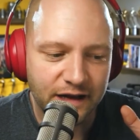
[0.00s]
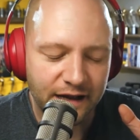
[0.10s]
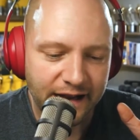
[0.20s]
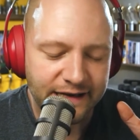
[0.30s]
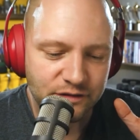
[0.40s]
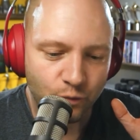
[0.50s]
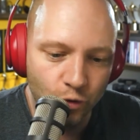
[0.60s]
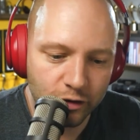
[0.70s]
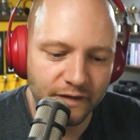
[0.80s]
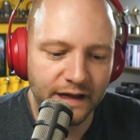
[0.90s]
I need to
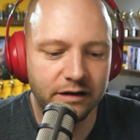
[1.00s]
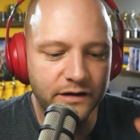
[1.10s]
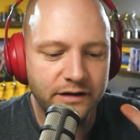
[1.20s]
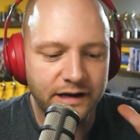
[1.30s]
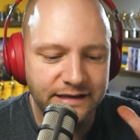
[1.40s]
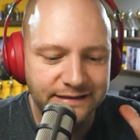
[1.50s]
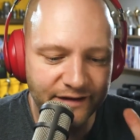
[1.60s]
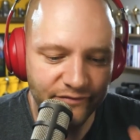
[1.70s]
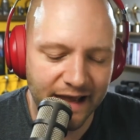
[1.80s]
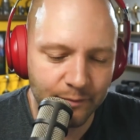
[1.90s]
work that hard. I need to
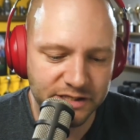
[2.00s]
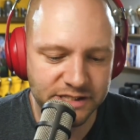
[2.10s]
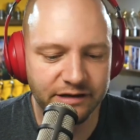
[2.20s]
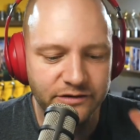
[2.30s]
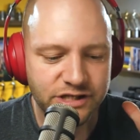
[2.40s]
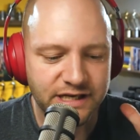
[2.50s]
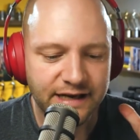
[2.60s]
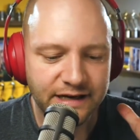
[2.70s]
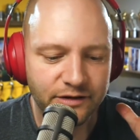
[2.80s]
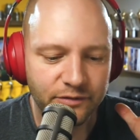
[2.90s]
have that much energy.
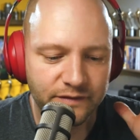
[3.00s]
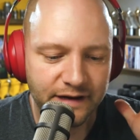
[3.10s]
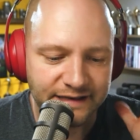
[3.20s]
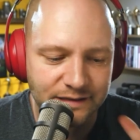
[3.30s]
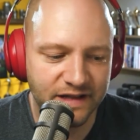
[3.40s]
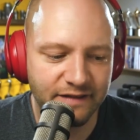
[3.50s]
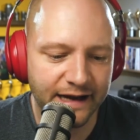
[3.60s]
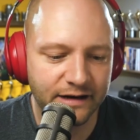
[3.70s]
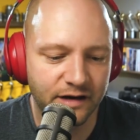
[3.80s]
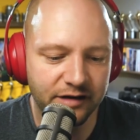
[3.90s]
And I know I need to be
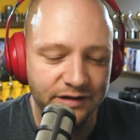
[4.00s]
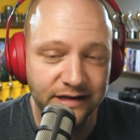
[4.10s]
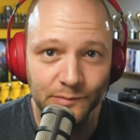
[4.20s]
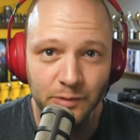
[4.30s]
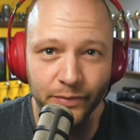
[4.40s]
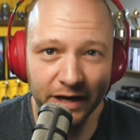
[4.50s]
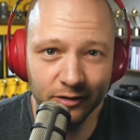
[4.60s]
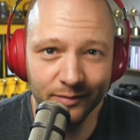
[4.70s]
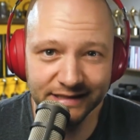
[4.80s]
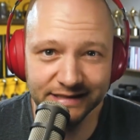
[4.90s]
that confident to
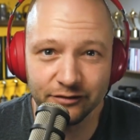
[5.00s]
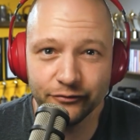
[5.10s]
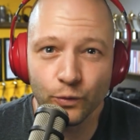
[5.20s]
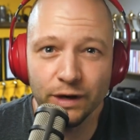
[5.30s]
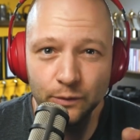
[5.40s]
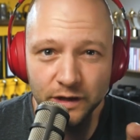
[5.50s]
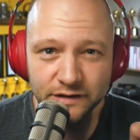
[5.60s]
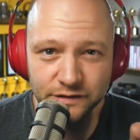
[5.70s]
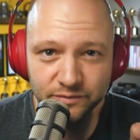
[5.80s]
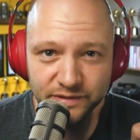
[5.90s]
prepare myself for what I
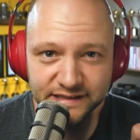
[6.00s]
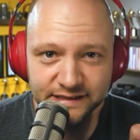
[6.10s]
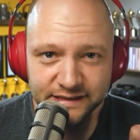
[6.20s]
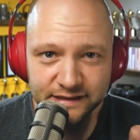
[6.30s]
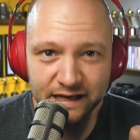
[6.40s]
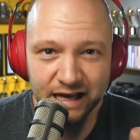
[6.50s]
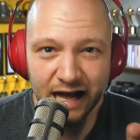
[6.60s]
want to do in business.